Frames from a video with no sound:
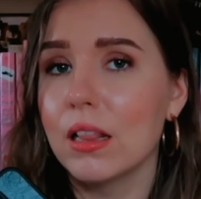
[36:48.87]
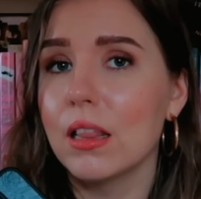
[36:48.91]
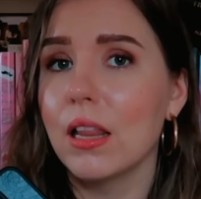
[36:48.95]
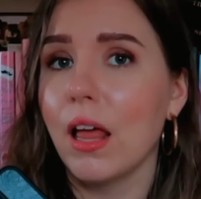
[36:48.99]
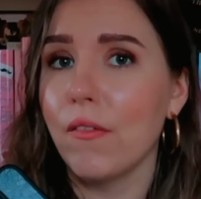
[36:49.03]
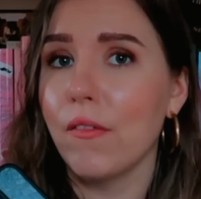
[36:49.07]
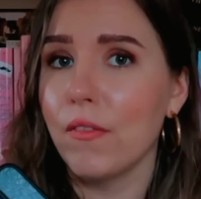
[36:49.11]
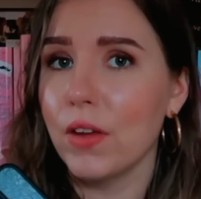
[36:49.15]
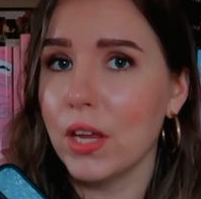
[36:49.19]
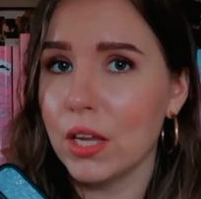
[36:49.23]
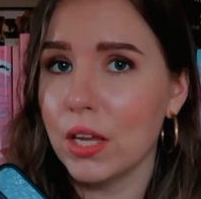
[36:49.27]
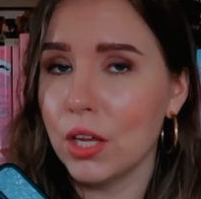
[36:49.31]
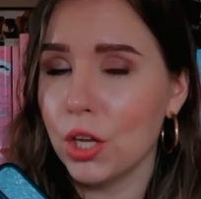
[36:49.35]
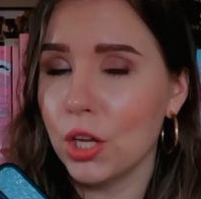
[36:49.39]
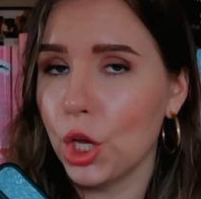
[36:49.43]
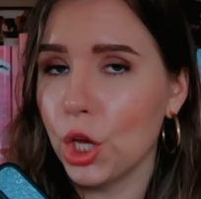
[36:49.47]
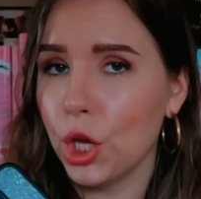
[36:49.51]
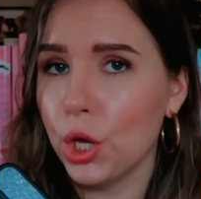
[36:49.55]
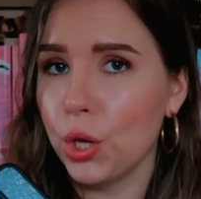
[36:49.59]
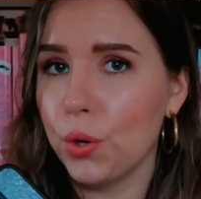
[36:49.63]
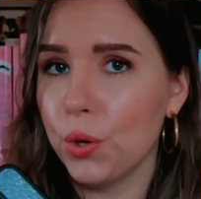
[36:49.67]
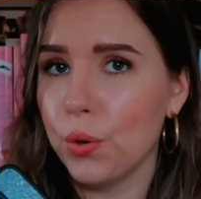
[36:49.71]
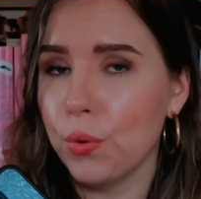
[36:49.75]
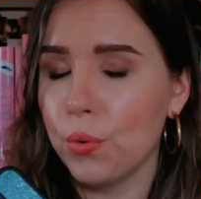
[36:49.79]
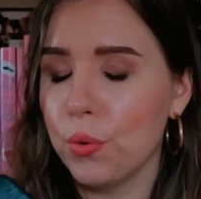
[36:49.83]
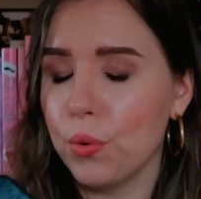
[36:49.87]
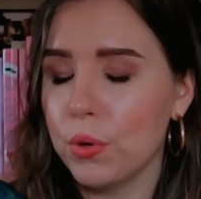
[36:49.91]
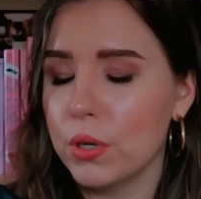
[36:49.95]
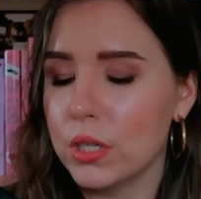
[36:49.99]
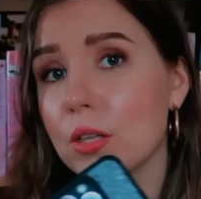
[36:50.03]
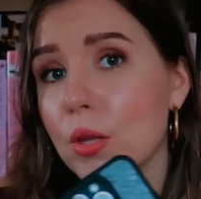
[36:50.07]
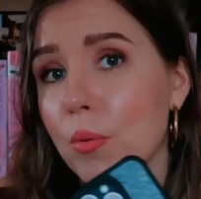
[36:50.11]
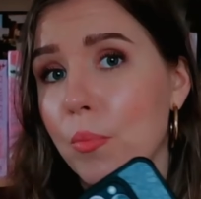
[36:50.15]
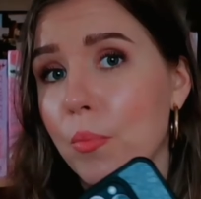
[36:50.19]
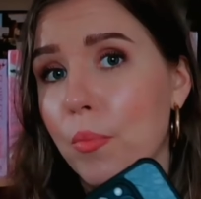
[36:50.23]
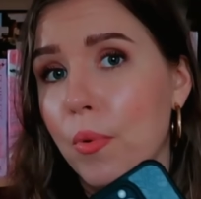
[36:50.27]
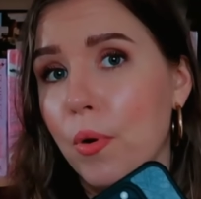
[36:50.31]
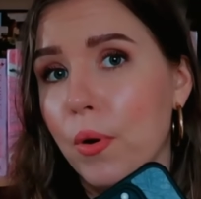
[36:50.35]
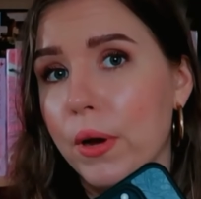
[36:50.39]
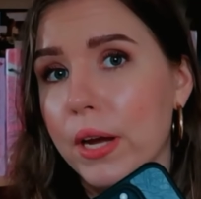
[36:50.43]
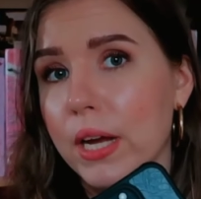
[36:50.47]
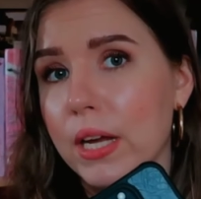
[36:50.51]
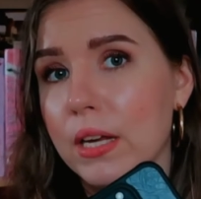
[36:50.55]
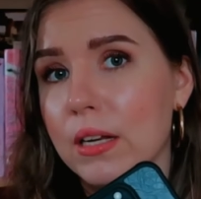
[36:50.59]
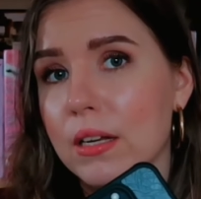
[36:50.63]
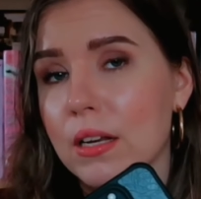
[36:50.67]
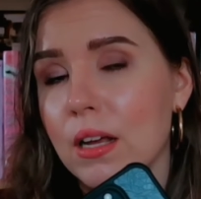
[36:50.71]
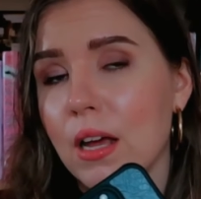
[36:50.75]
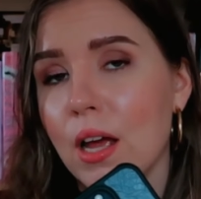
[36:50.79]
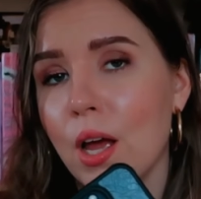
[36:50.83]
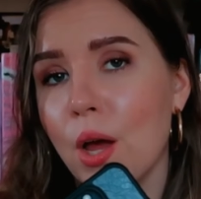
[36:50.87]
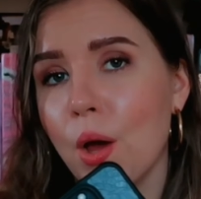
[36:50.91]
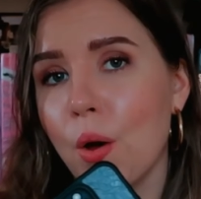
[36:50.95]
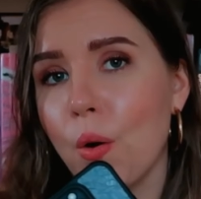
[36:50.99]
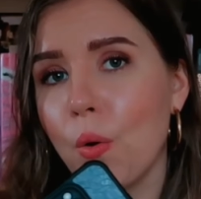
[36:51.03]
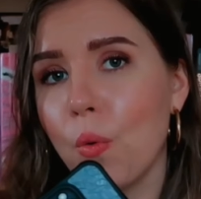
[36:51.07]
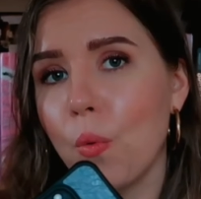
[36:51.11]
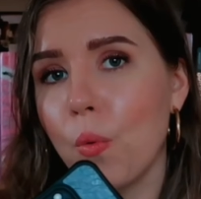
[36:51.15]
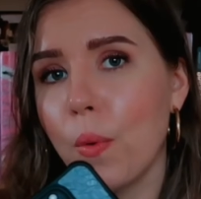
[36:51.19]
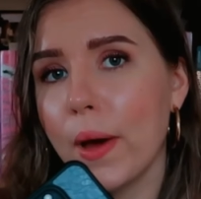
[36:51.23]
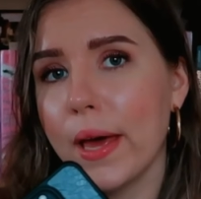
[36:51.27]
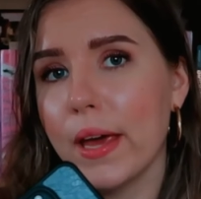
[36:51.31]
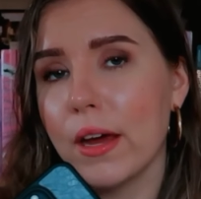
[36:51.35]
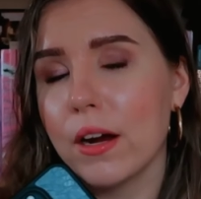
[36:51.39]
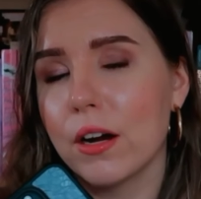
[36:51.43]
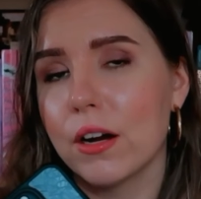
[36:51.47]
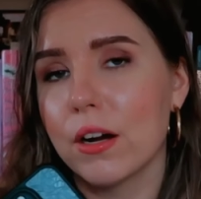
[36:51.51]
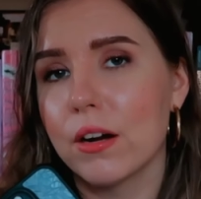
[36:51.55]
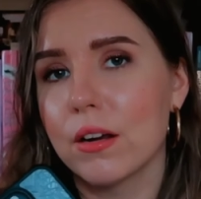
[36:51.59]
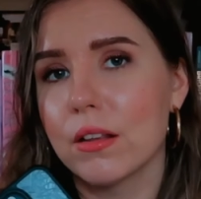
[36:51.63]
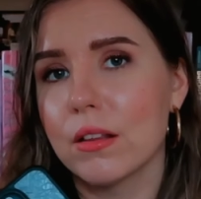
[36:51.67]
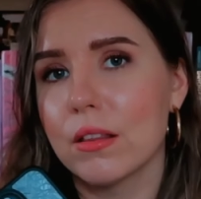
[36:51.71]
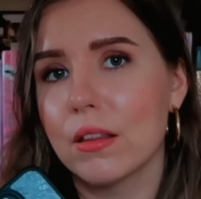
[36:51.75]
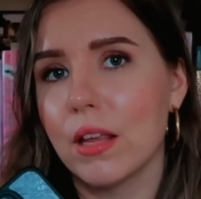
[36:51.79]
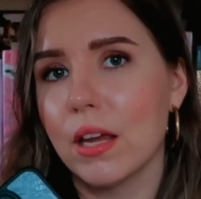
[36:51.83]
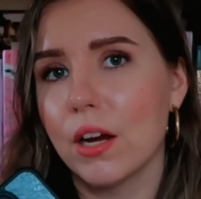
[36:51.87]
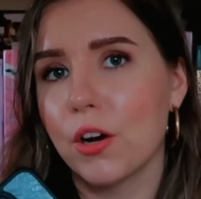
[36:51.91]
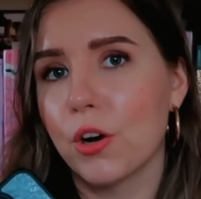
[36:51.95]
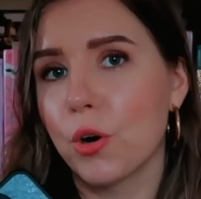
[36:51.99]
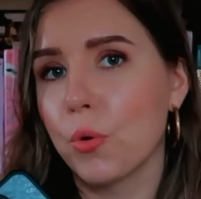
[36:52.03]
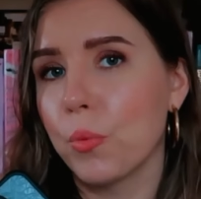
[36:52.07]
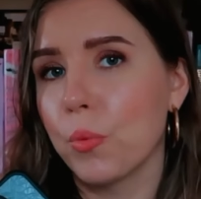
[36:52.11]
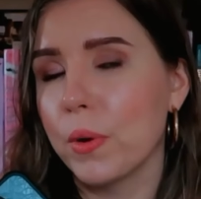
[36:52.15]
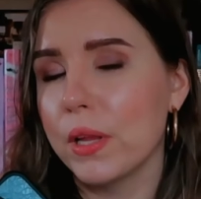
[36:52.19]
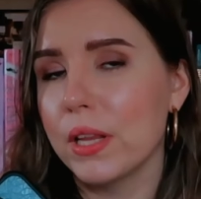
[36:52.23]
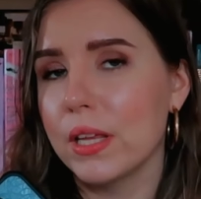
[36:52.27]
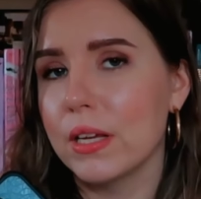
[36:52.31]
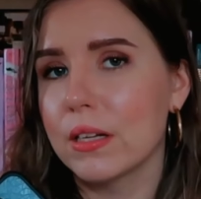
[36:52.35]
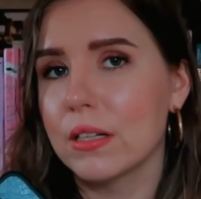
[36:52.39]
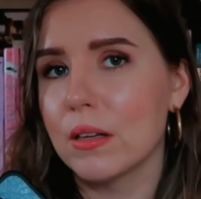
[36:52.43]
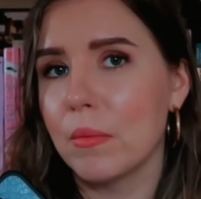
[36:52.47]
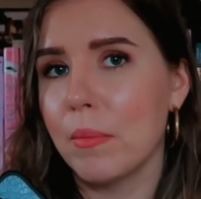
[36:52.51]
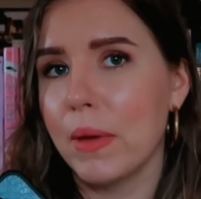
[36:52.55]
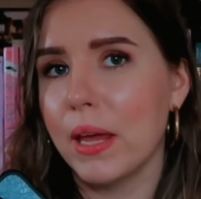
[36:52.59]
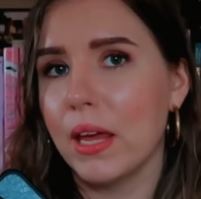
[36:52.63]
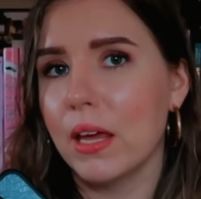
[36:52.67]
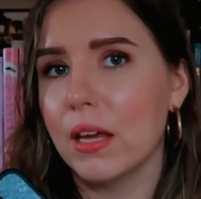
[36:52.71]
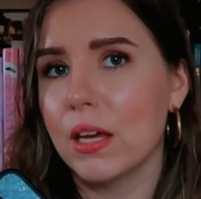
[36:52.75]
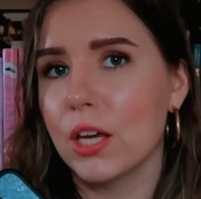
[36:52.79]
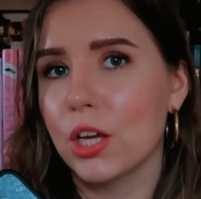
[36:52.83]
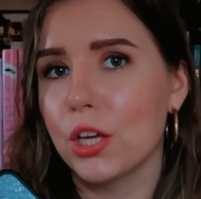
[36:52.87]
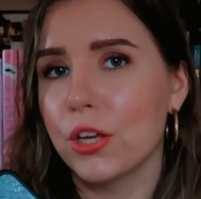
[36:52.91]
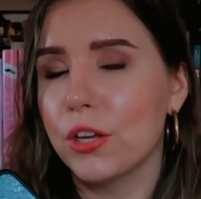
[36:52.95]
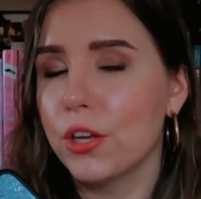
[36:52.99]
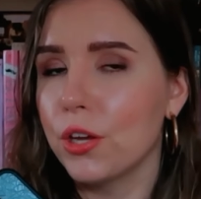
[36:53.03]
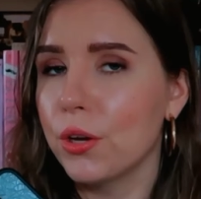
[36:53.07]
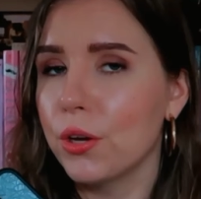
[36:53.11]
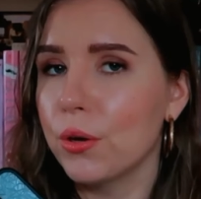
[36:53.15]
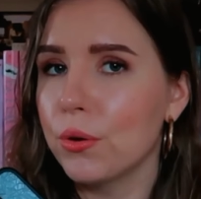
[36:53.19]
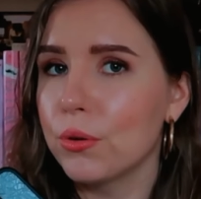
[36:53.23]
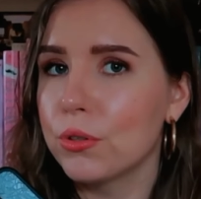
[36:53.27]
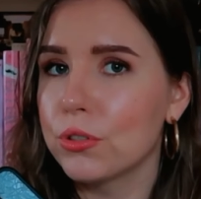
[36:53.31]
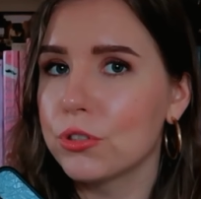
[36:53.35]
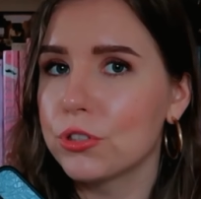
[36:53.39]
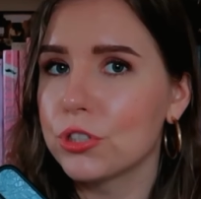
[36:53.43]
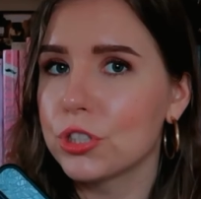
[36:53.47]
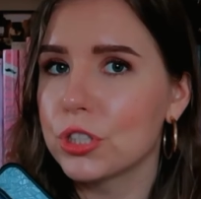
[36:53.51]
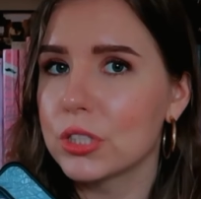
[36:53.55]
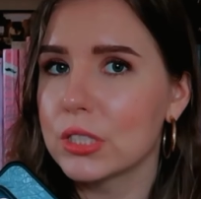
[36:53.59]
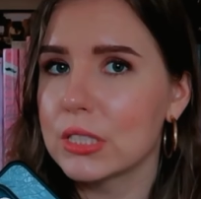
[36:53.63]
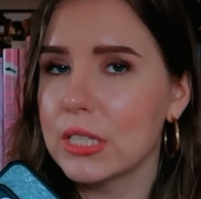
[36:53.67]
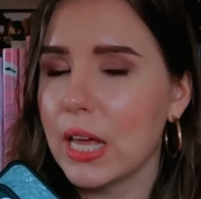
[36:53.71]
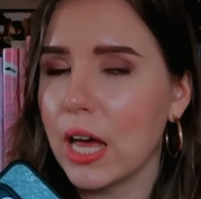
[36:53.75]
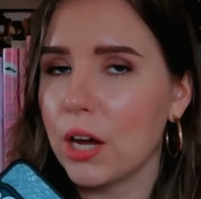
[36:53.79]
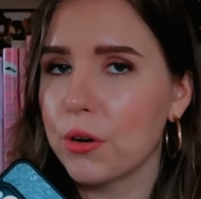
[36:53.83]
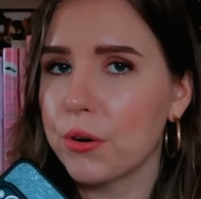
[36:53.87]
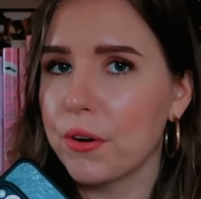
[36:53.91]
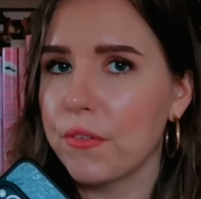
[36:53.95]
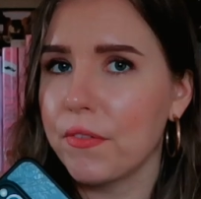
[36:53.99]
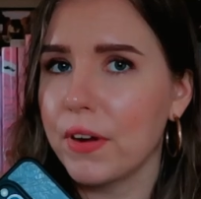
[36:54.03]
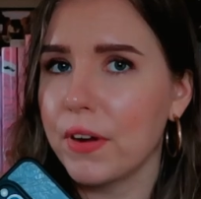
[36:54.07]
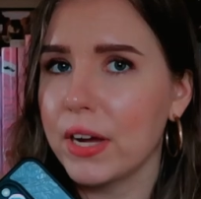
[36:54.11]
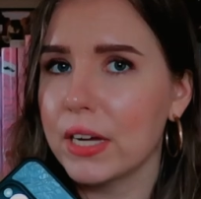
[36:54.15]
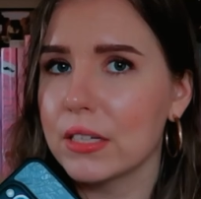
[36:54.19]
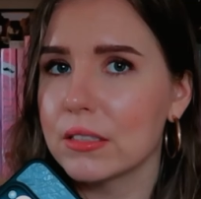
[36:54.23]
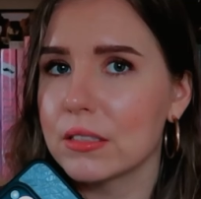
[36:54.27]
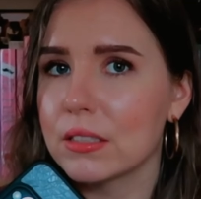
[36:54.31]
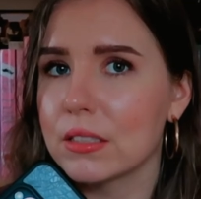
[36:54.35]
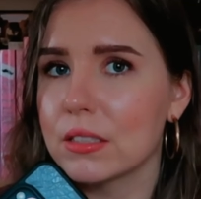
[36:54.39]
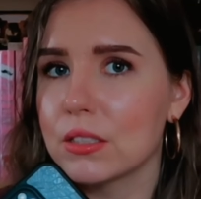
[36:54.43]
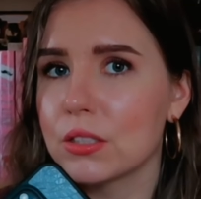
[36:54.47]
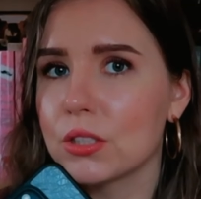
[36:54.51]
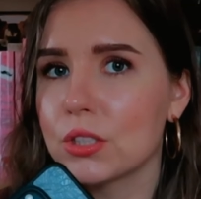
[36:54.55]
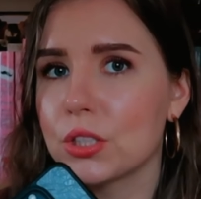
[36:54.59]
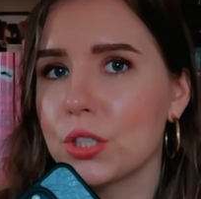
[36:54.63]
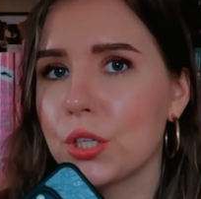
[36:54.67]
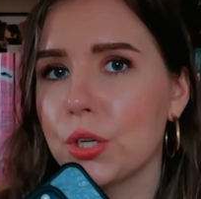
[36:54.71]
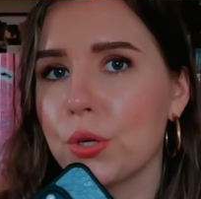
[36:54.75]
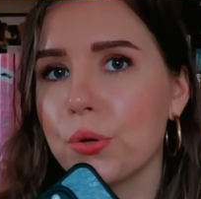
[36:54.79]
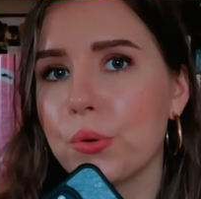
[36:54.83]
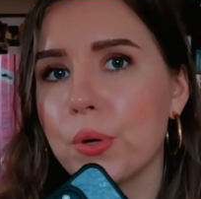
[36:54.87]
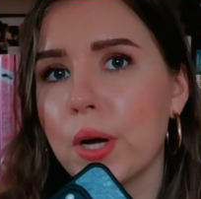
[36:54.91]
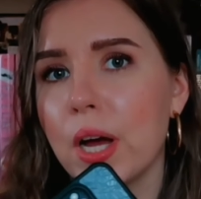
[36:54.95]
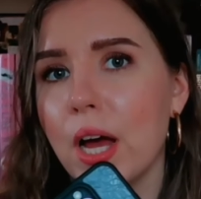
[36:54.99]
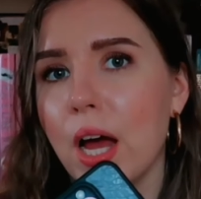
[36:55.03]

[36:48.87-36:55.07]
loving you to the point where they are willing to make huge sacrifices to